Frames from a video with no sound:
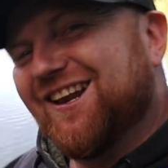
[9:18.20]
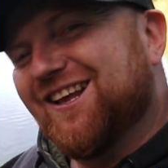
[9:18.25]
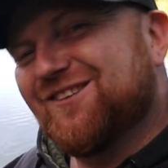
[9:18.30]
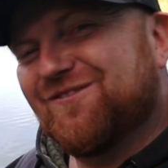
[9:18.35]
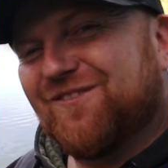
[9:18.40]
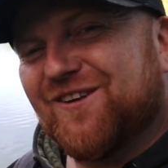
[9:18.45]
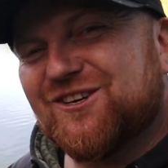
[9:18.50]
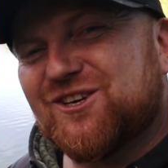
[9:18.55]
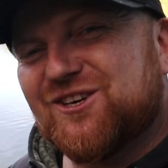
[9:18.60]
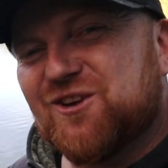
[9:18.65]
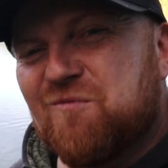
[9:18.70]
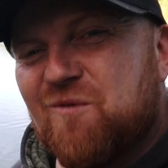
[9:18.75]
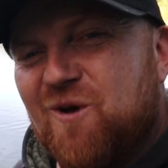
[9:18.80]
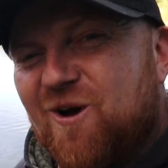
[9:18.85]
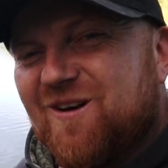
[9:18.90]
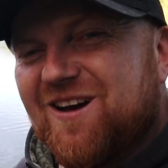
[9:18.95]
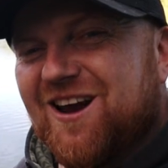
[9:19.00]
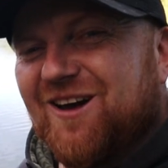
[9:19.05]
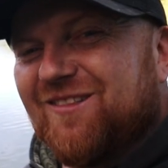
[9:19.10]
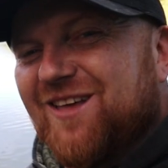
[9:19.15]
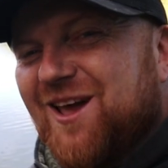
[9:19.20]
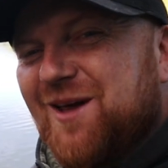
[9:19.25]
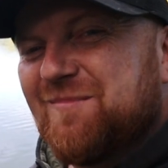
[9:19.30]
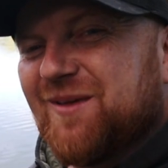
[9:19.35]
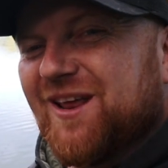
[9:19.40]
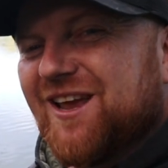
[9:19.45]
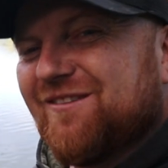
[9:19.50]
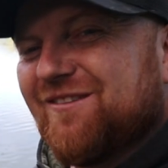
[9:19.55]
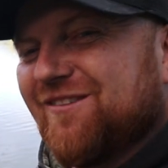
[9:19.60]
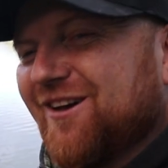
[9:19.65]
It's fish and water out there,
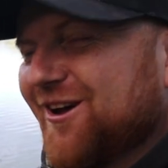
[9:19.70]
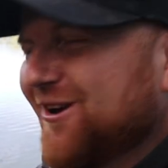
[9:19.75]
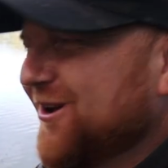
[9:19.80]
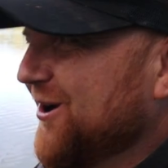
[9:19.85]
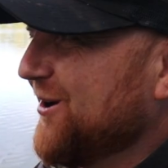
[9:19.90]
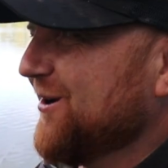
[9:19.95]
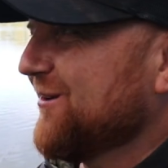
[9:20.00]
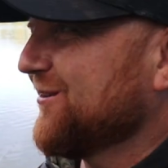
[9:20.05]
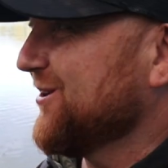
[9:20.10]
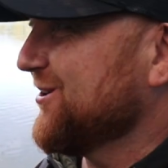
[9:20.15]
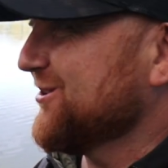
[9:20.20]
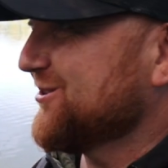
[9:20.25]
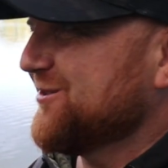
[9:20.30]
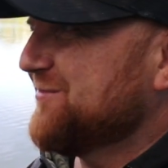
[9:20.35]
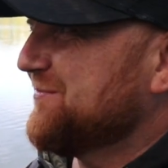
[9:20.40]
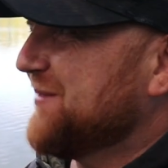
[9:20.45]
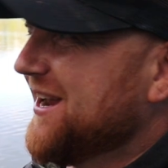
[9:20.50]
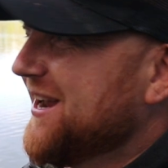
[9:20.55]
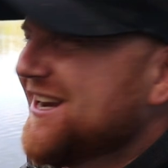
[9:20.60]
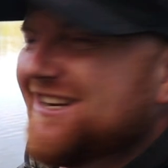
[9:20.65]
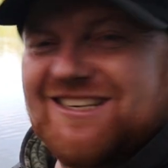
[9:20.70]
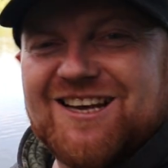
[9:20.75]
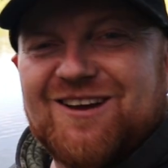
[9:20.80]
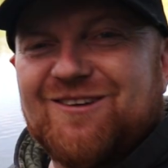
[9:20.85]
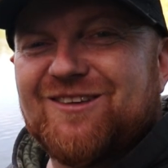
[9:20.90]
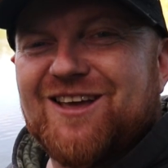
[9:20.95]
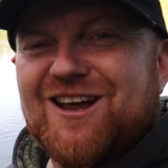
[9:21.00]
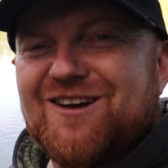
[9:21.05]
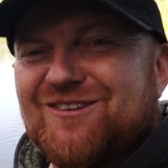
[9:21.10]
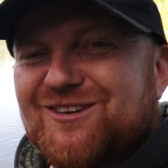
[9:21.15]
believe it or not. And I've got some baits
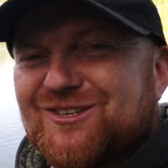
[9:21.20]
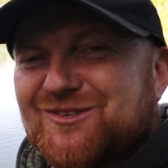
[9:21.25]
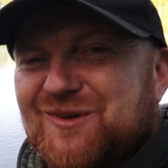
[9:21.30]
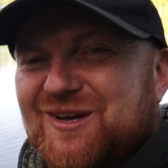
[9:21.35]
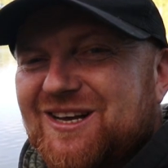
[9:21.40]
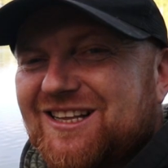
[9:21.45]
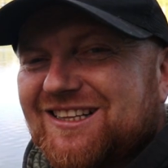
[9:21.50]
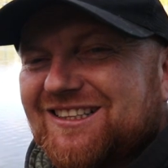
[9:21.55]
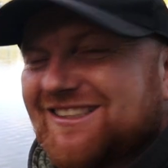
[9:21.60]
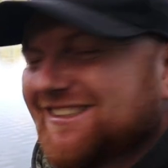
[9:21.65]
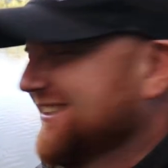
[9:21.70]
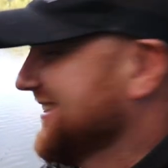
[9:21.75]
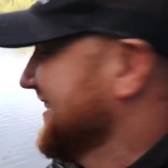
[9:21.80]
out there as well,